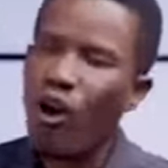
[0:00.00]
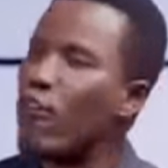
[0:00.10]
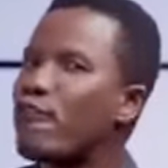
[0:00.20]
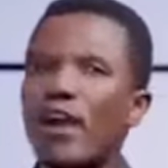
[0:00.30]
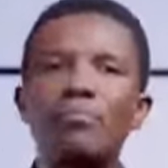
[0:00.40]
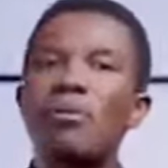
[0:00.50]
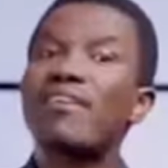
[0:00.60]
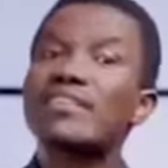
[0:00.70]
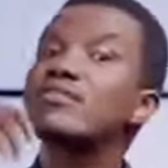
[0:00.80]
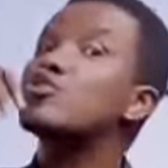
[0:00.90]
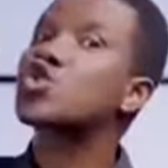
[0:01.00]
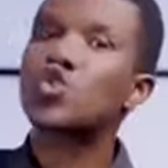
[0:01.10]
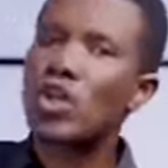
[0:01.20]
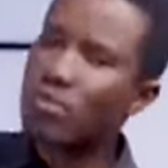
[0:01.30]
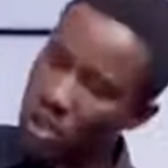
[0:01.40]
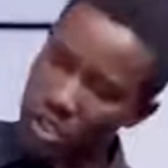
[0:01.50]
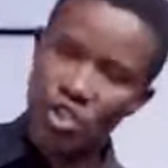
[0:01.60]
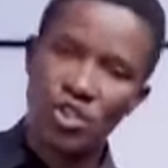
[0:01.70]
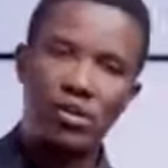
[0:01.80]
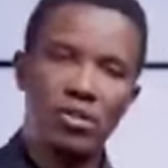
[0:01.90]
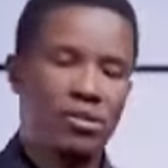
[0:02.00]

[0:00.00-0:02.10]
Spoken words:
or fear poverty so much